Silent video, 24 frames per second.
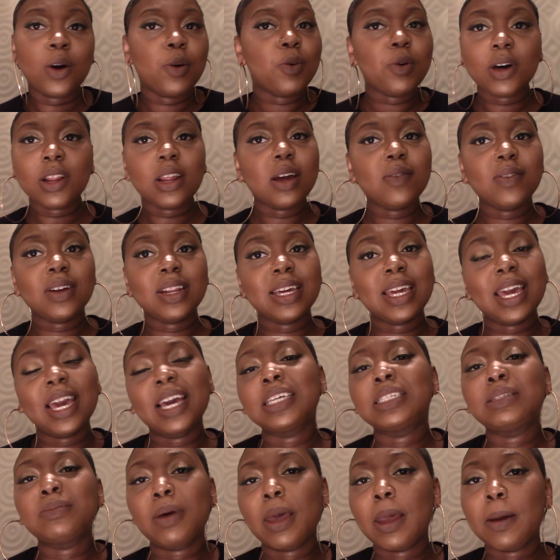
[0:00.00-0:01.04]
whatever the
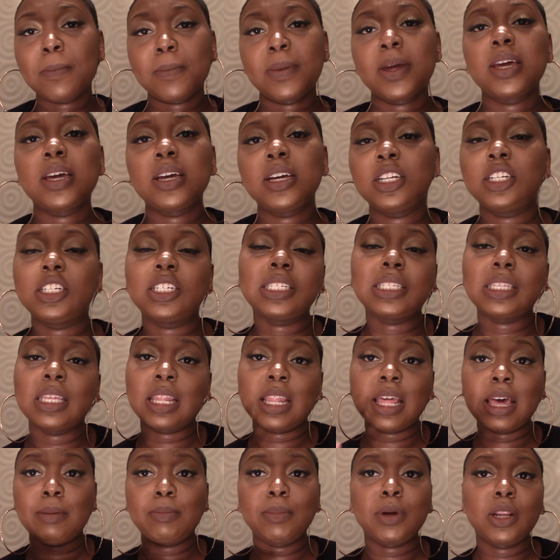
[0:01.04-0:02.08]
case may be, just
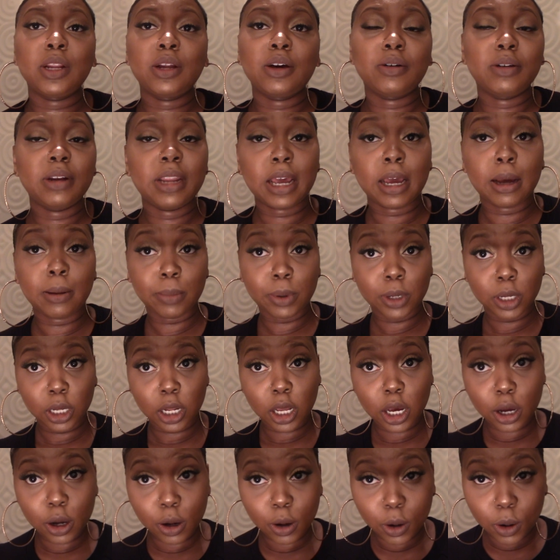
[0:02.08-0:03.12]
let me know down
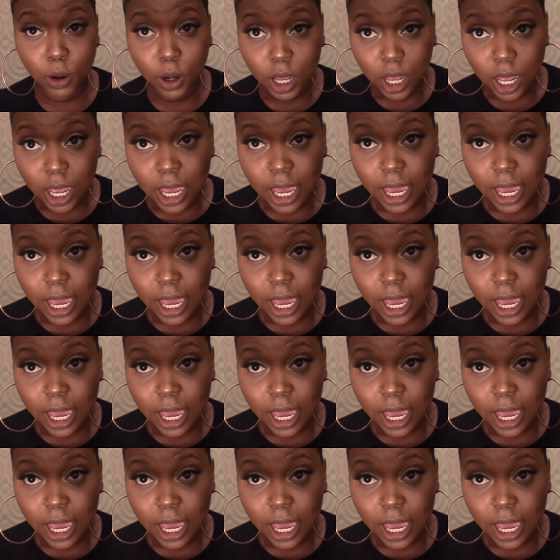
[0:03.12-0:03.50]
below.